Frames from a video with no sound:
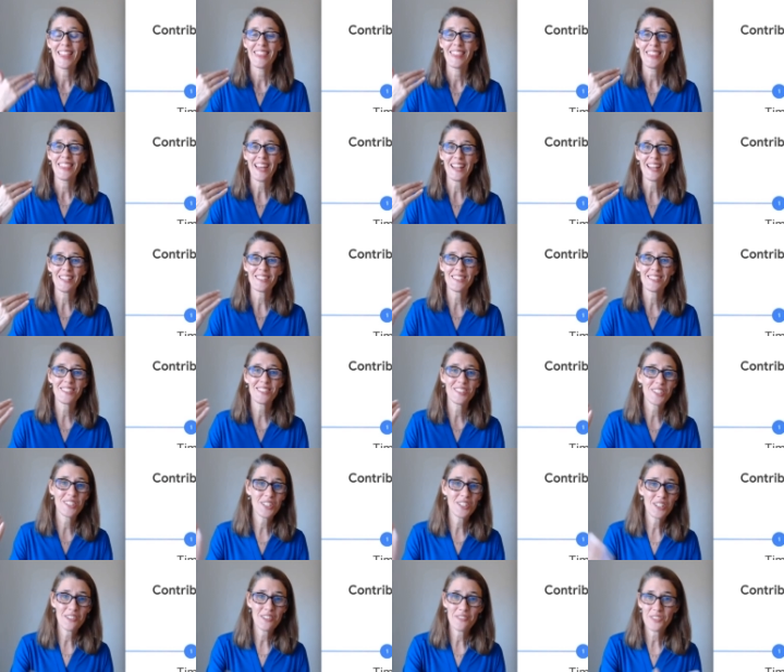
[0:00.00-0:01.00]
that
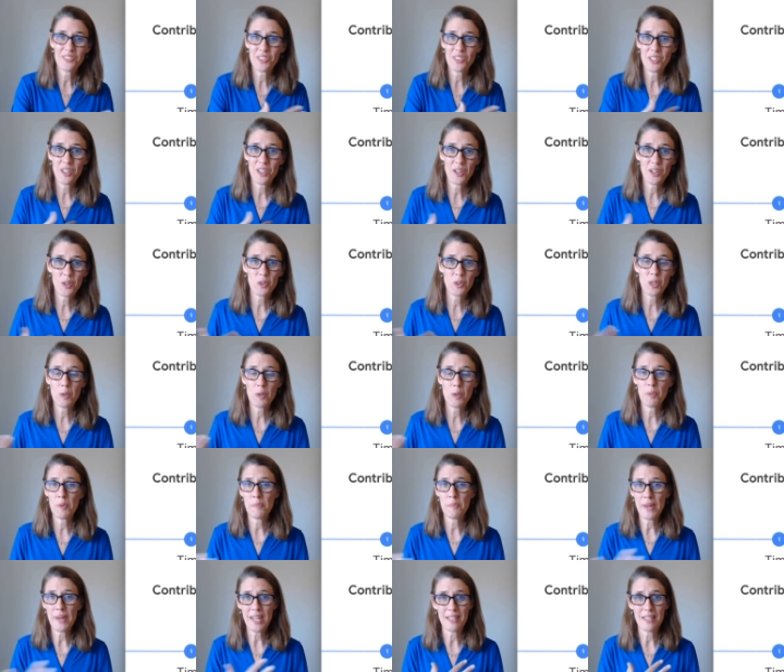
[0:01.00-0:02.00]
serves a
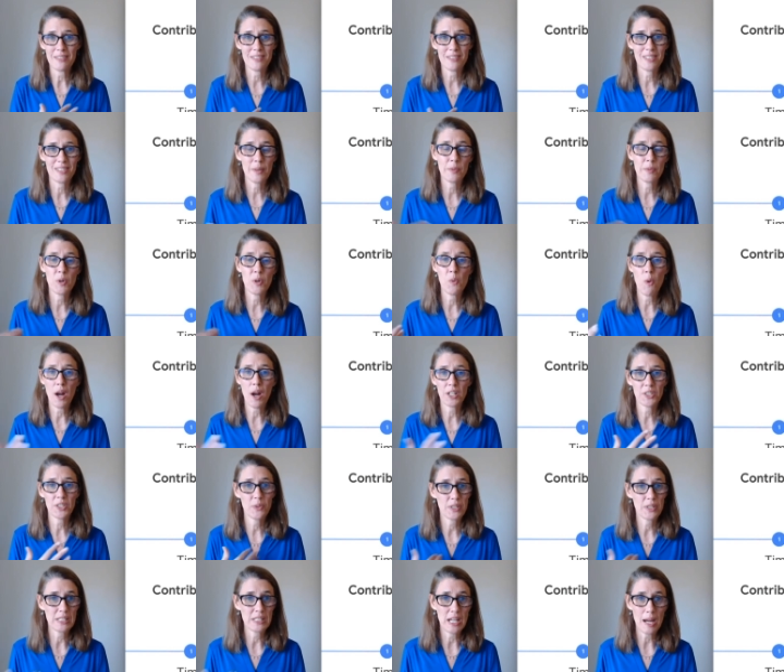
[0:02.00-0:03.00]
global base that will want
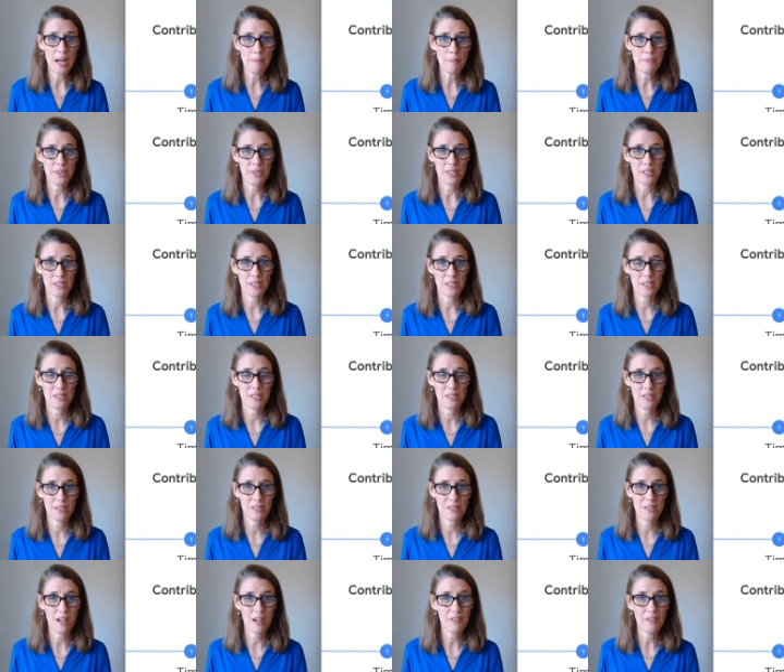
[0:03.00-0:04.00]
to adopt this
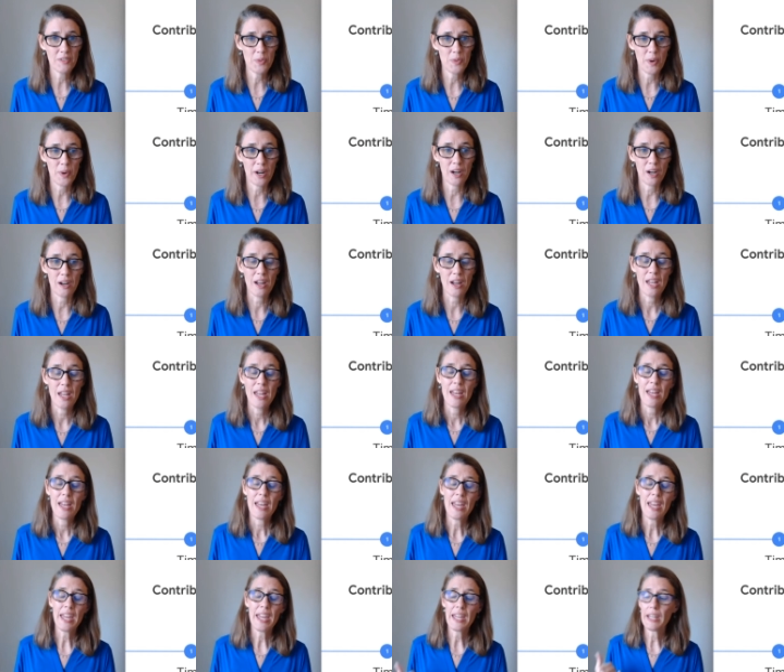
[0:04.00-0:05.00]
software.
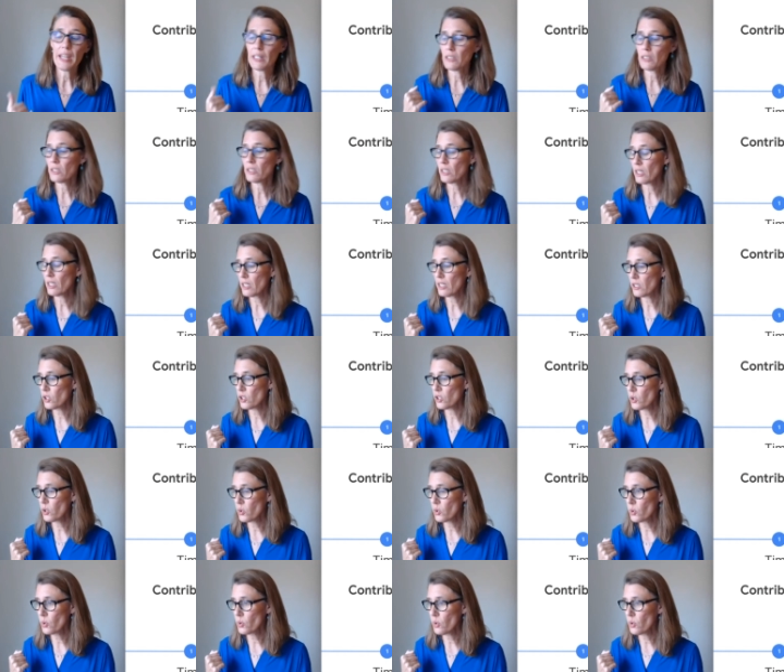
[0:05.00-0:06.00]
And
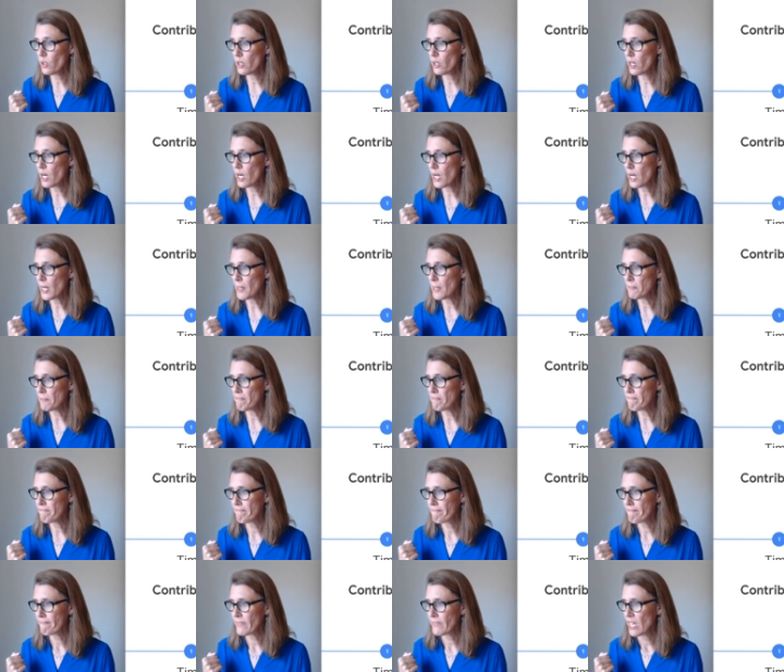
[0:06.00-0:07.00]
you
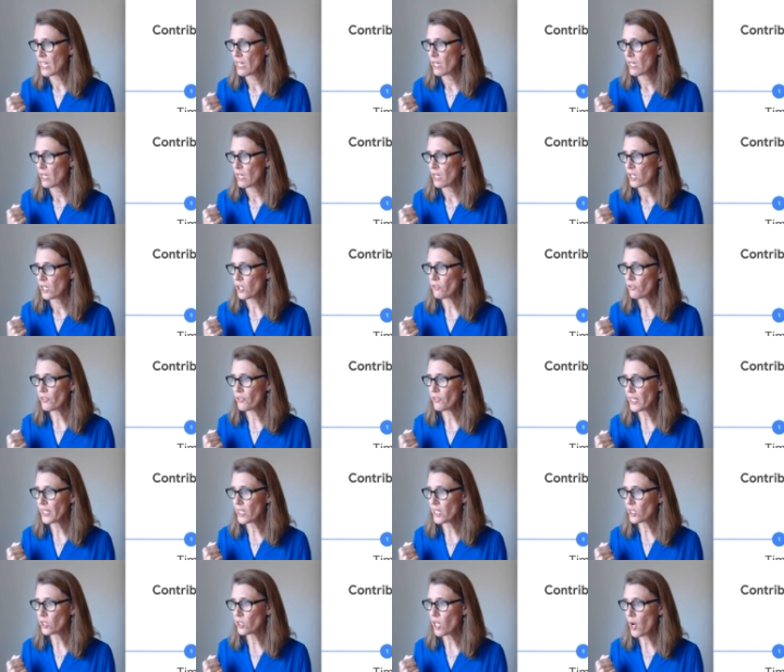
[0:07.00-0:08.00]
um, can
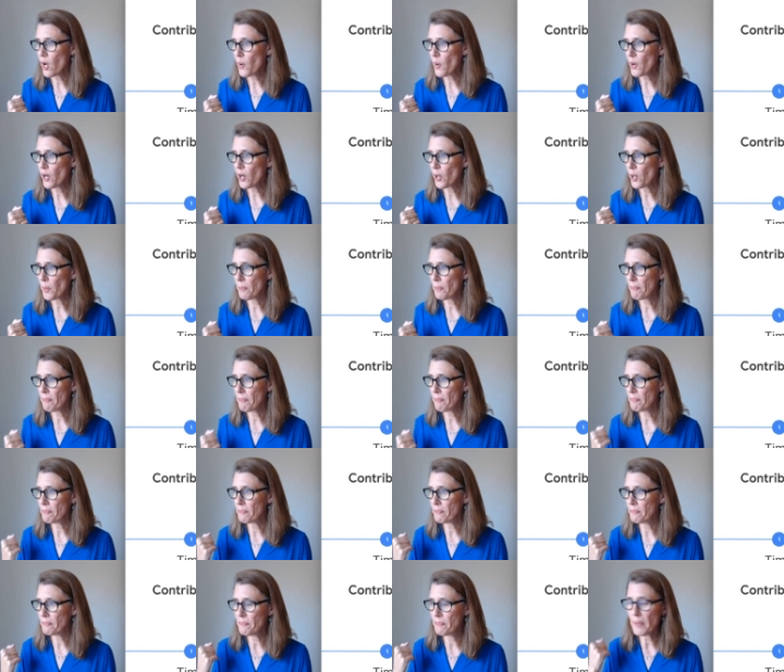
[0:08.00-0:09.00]
really lower
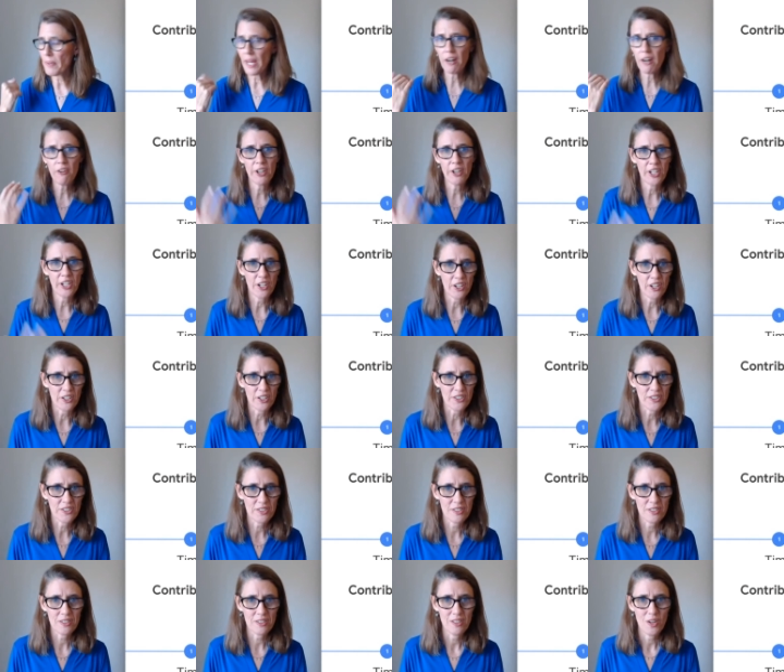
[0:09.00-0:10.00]

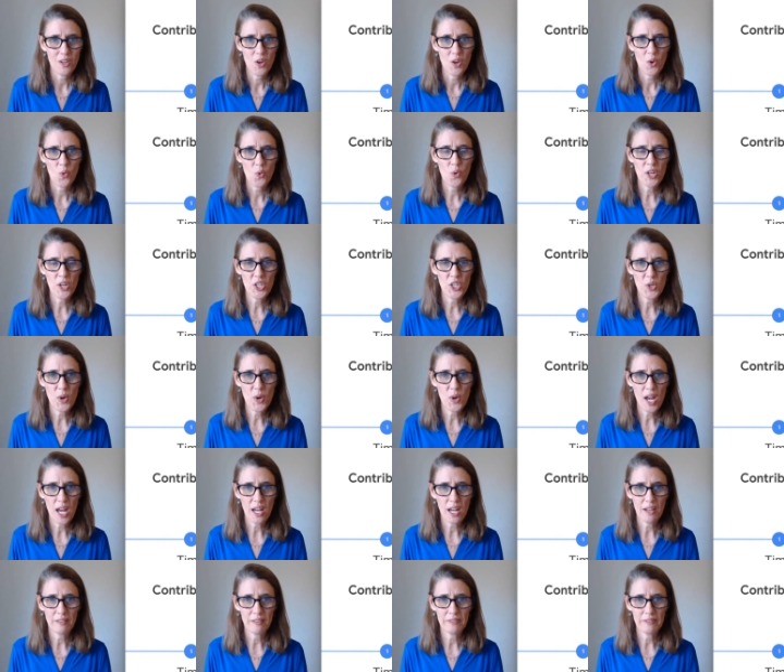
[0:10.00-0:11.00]
barriers when you
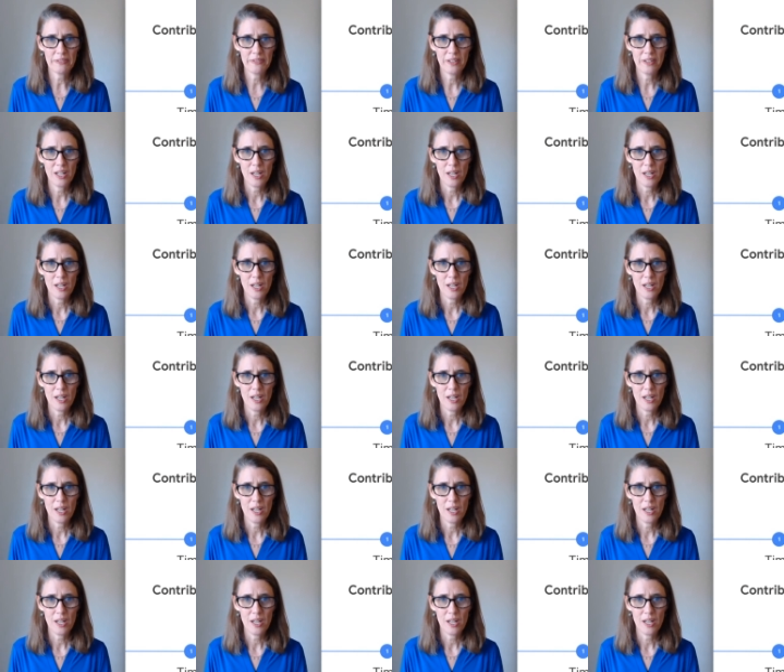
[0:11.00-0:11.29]
have